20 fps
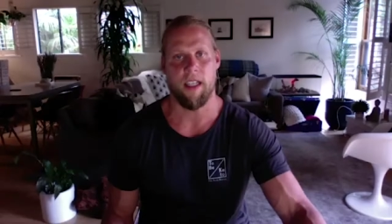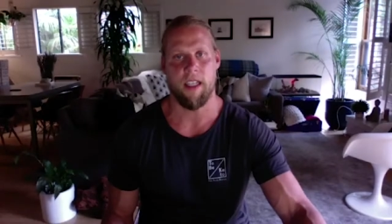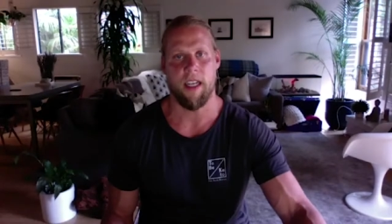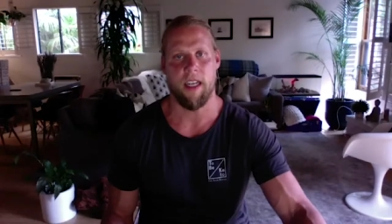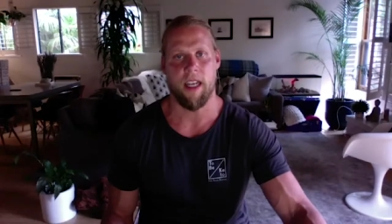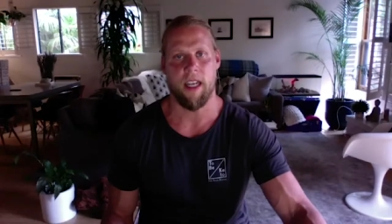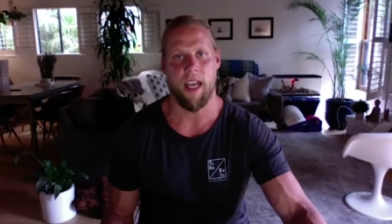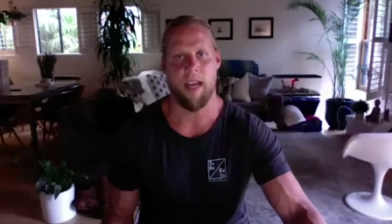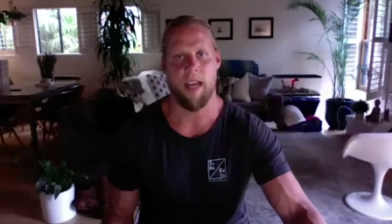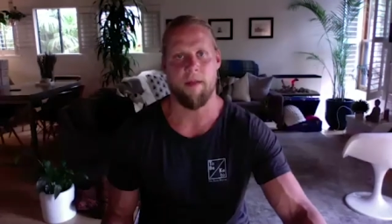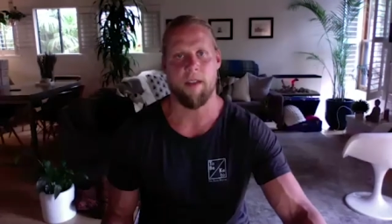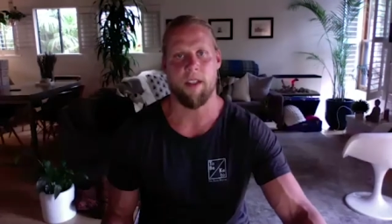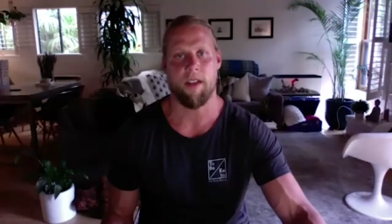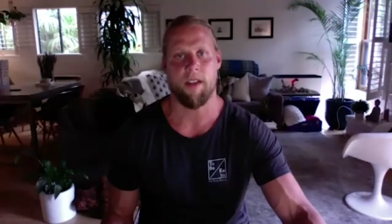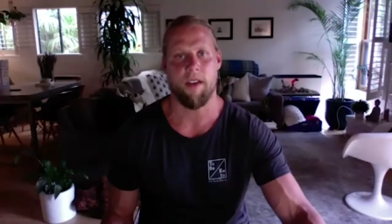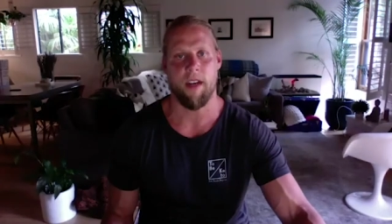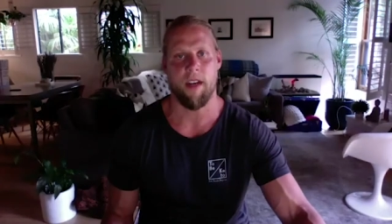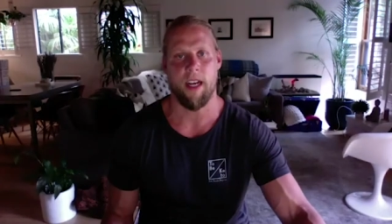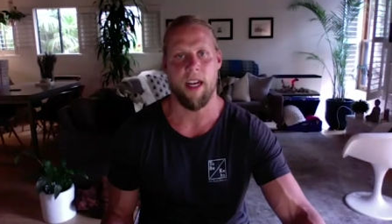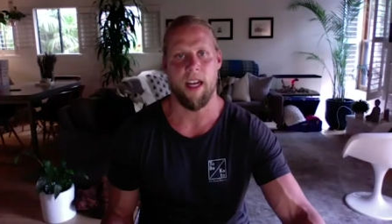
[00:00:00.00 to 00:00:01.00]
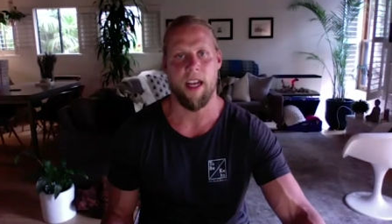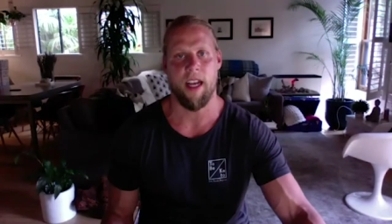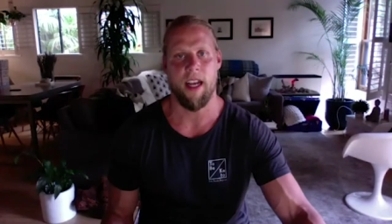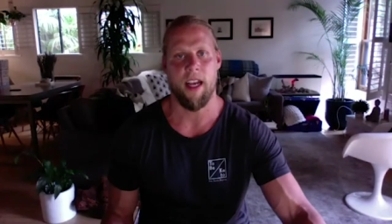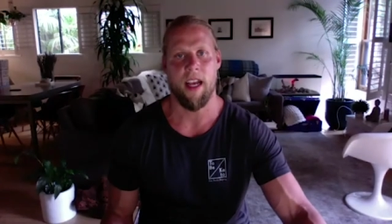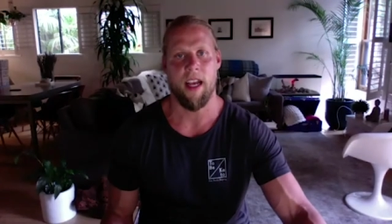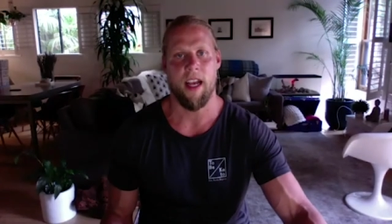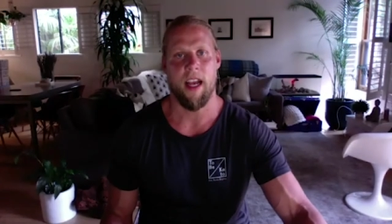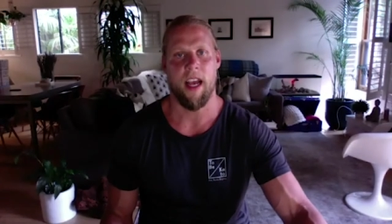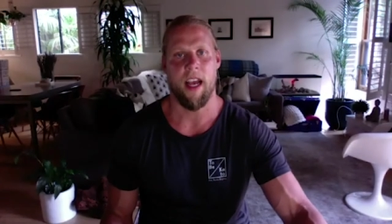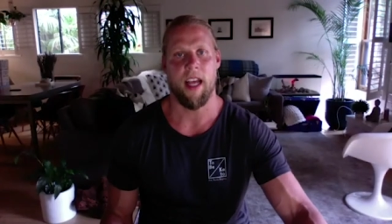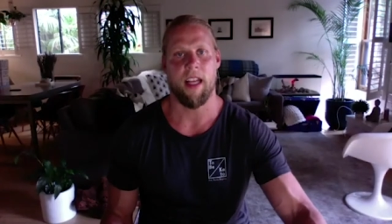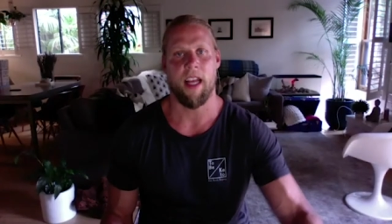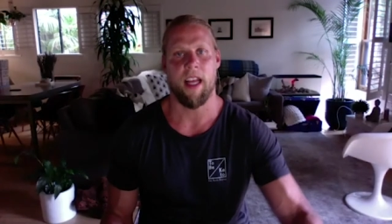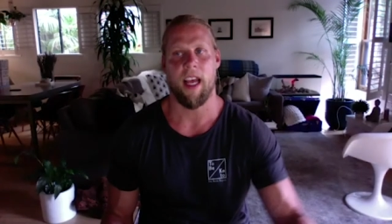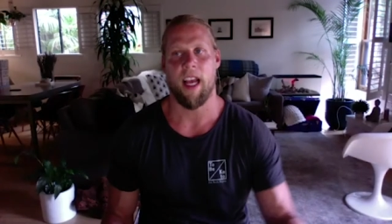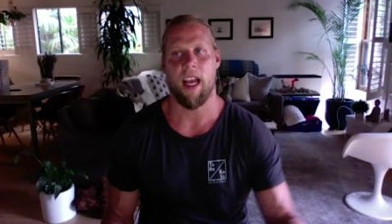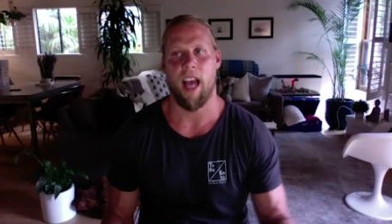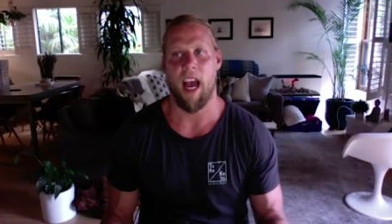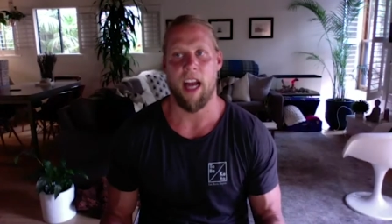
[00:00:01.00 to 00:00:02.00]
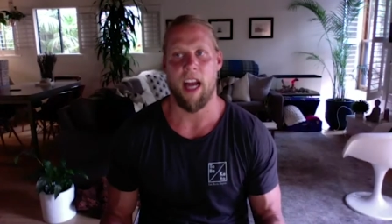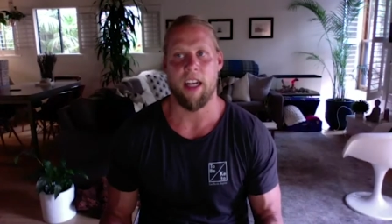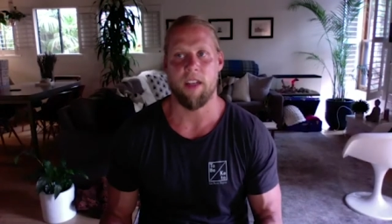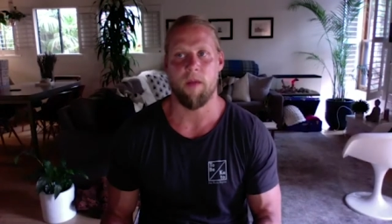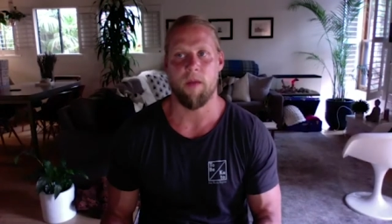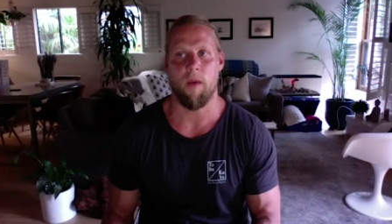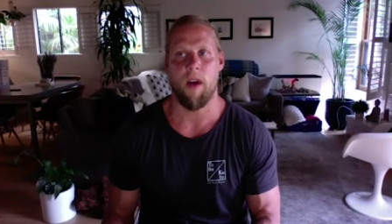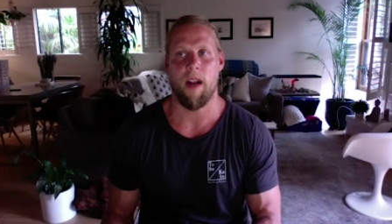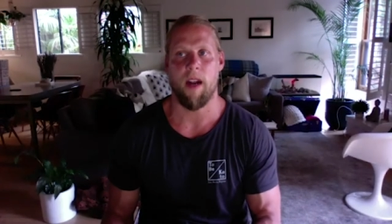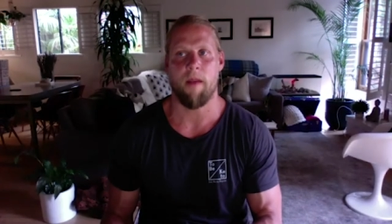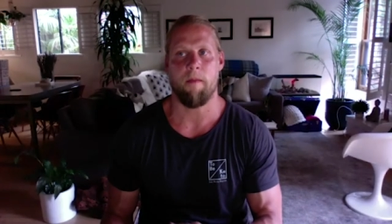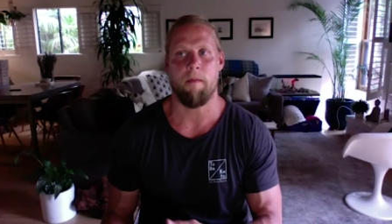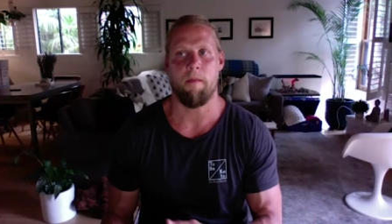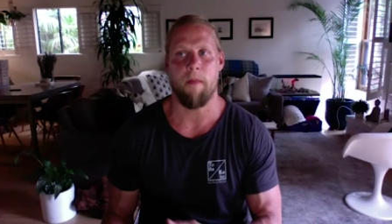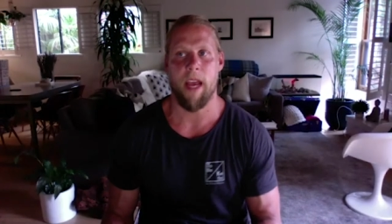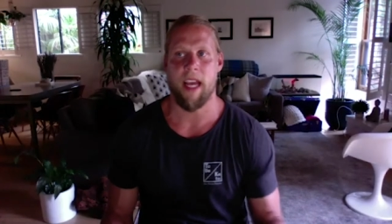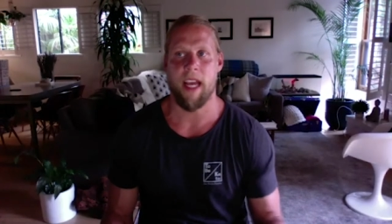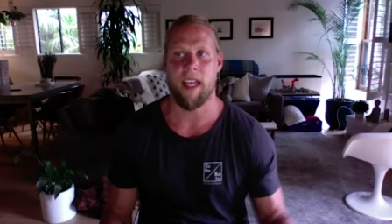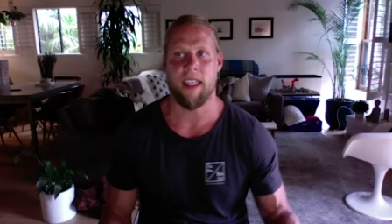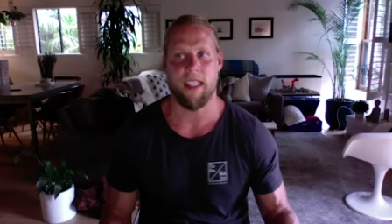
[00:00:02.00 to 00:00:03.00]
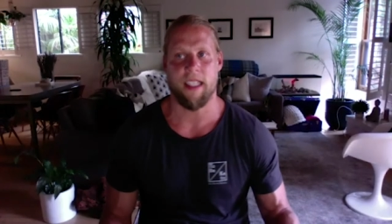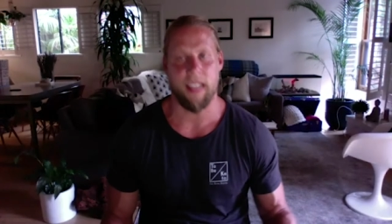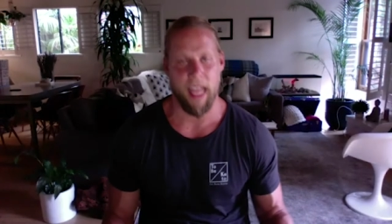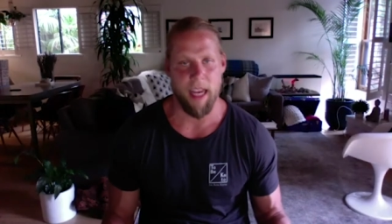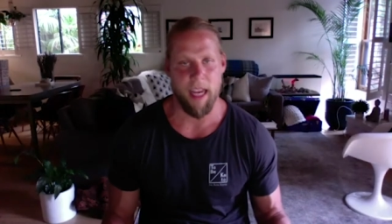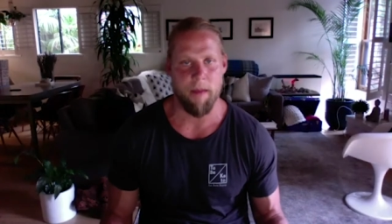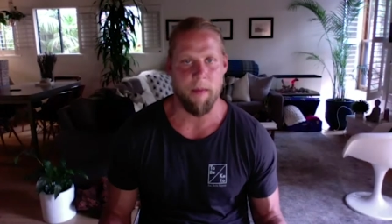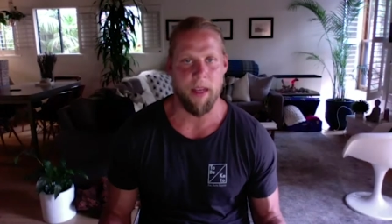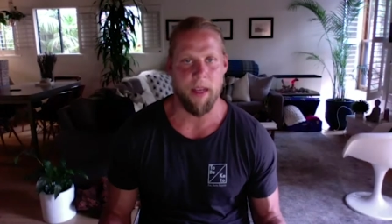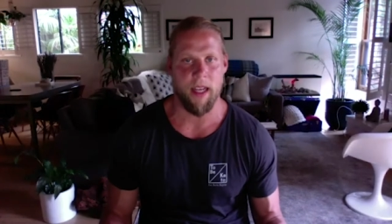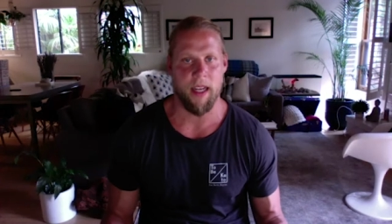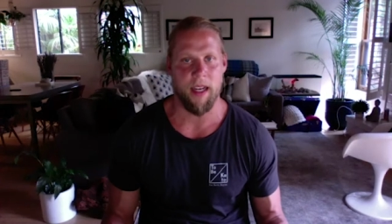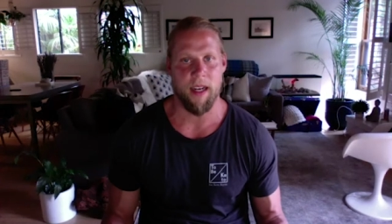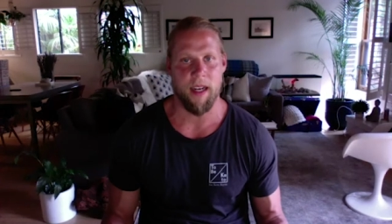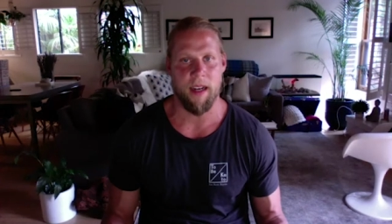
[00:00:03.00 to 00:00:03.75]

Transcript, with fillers: and chemistry and like i just want to make a statement